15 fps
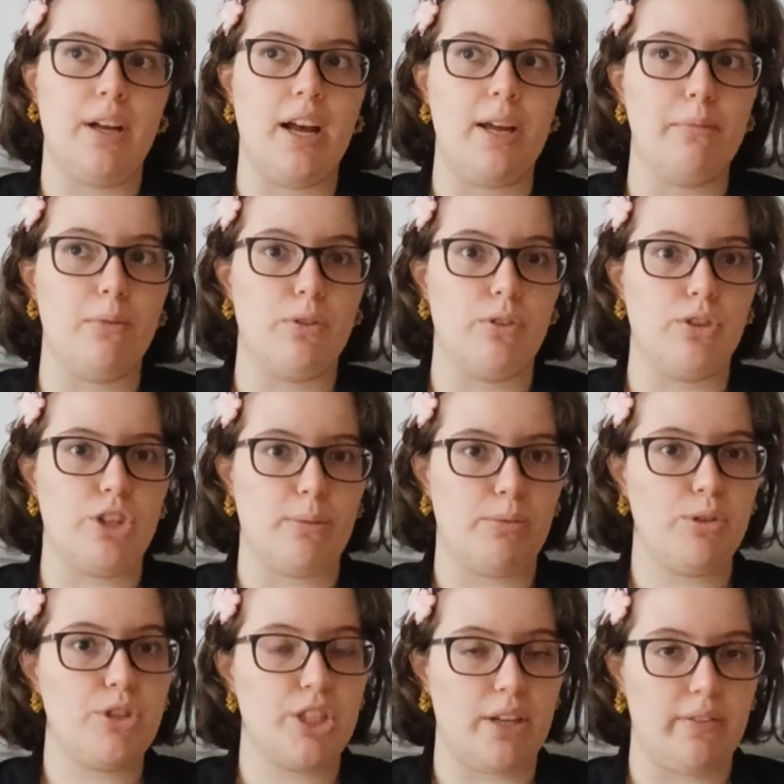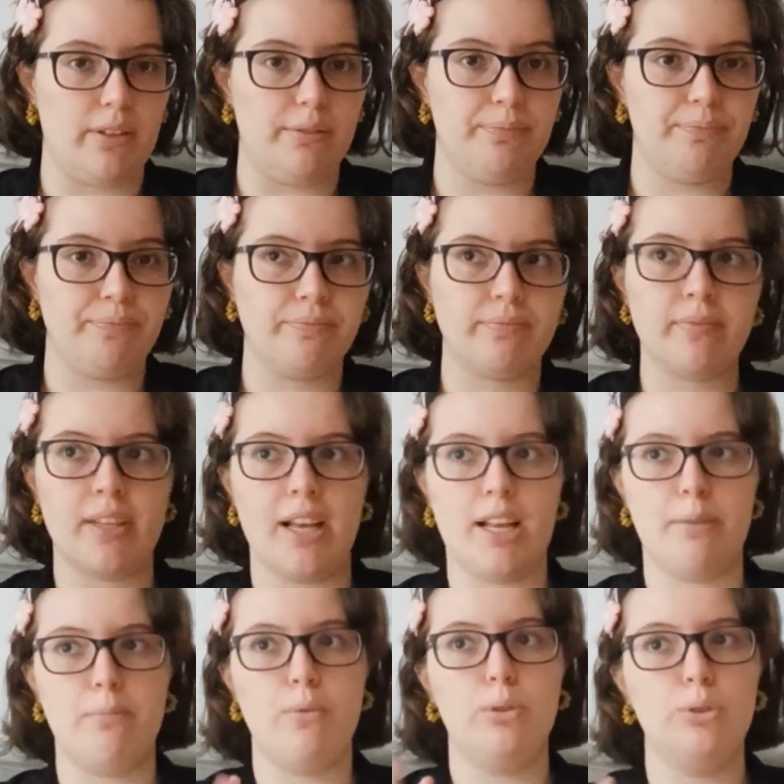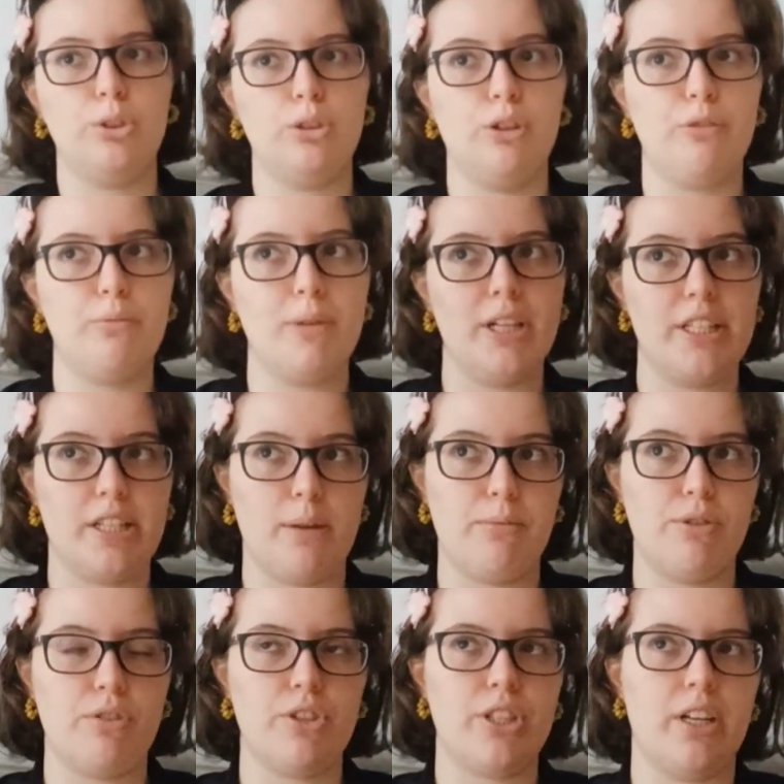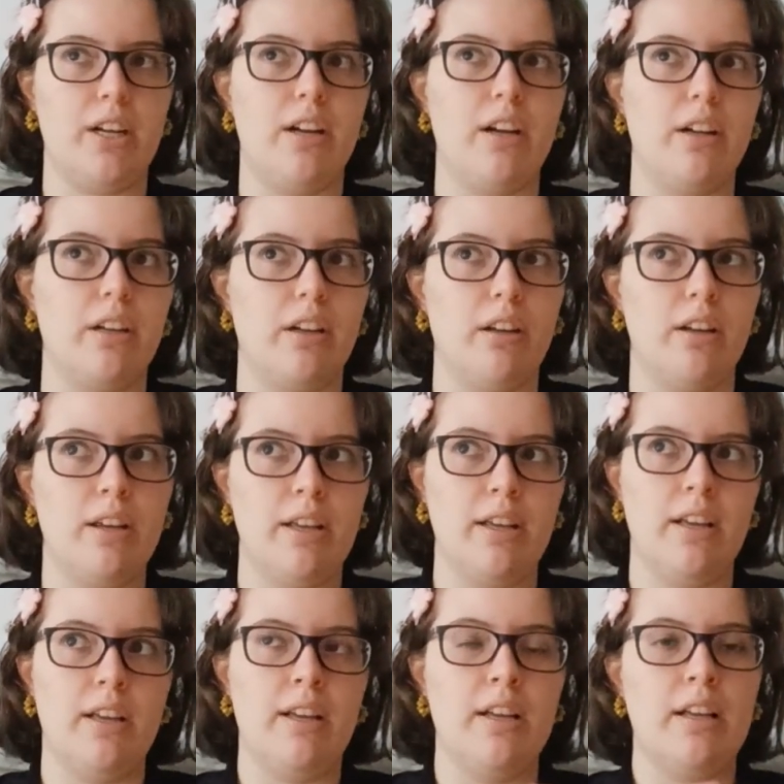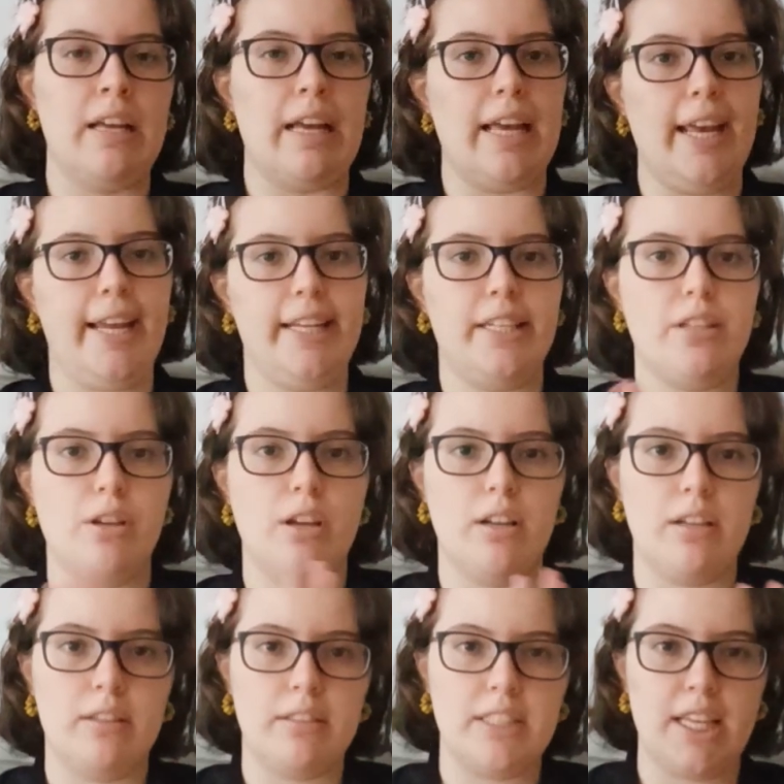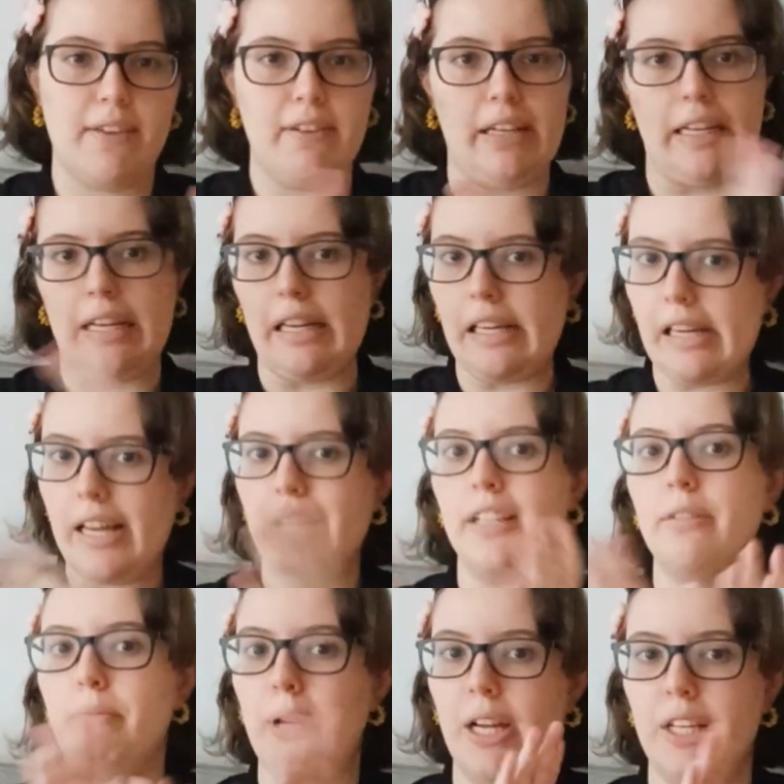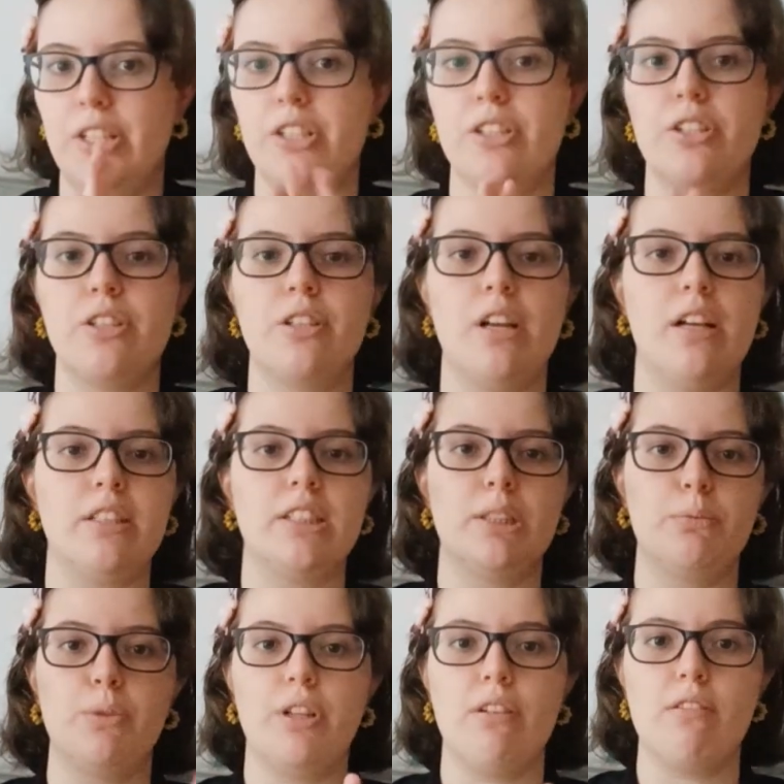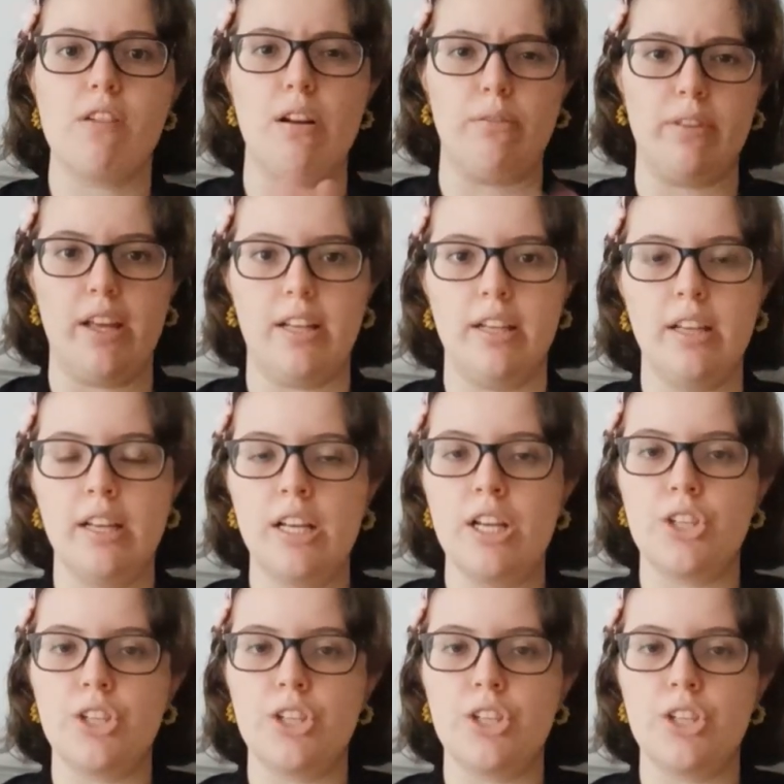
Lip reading: I'm on chapter 7, and most of my chapters are 8, 7, 9 pages, somewhere around that.